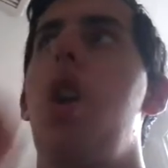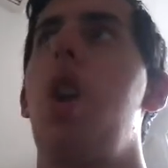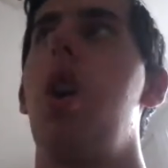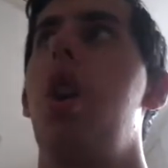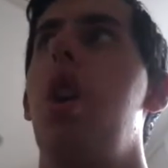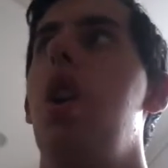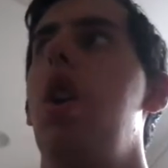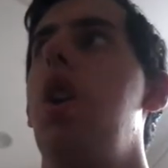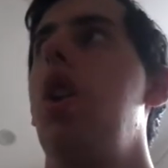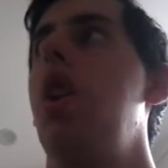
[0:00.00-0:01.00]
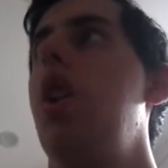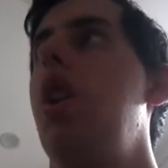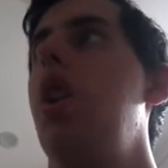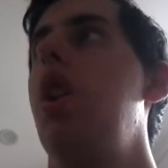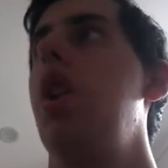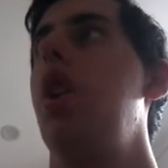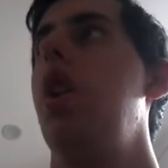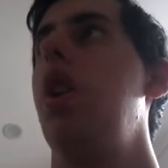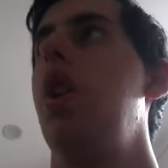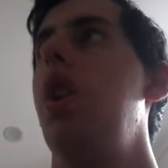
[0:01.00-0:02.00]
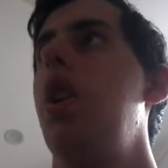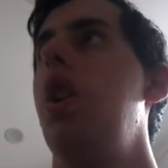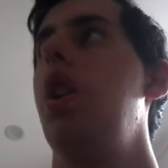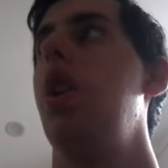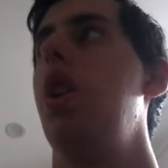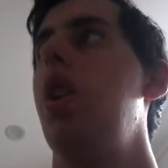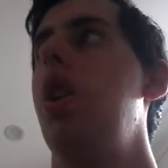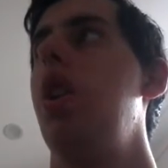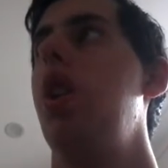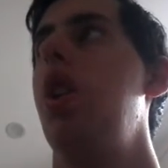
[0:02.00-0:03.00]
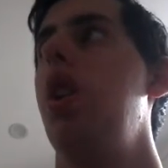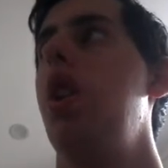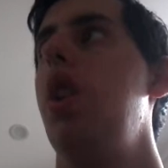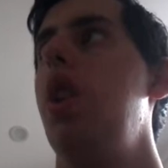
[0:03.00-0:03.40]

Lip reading: (no one is talking)